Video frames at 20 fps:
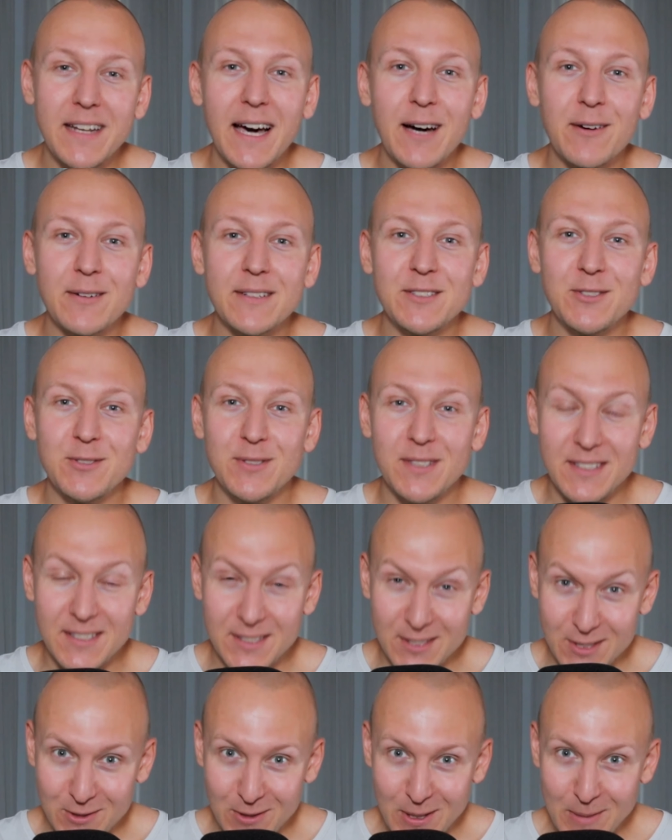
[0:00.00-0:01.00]
down into the
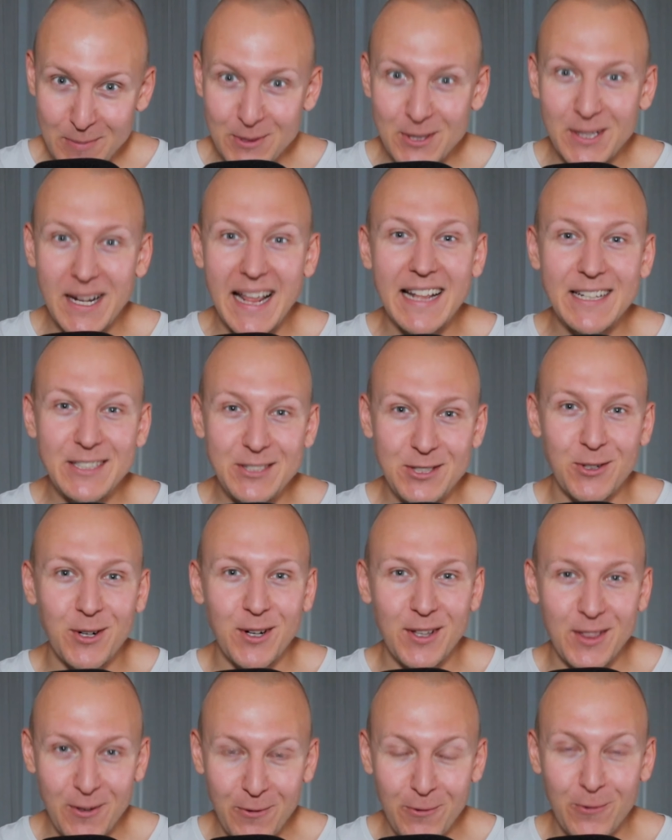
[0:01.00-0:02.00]
description and
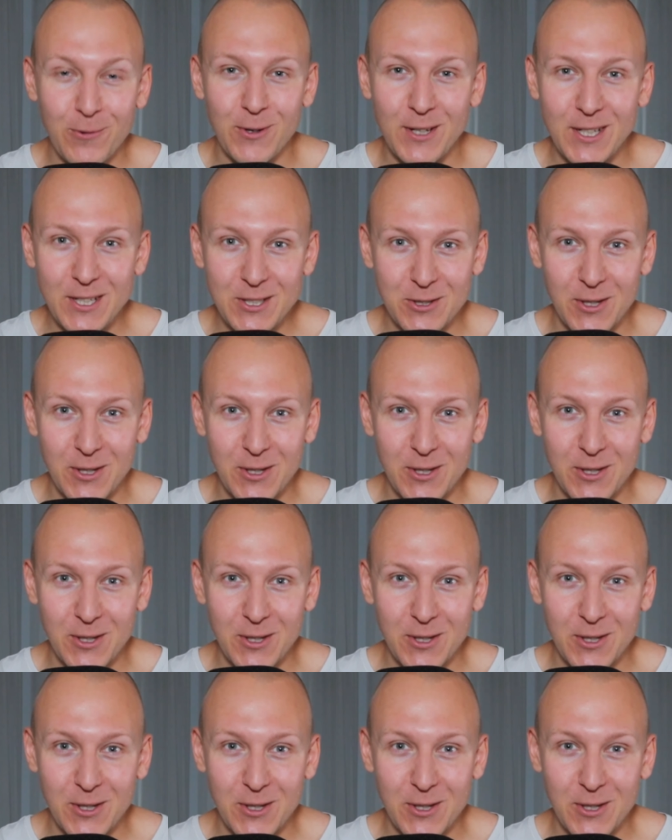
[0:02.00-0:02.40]
join the free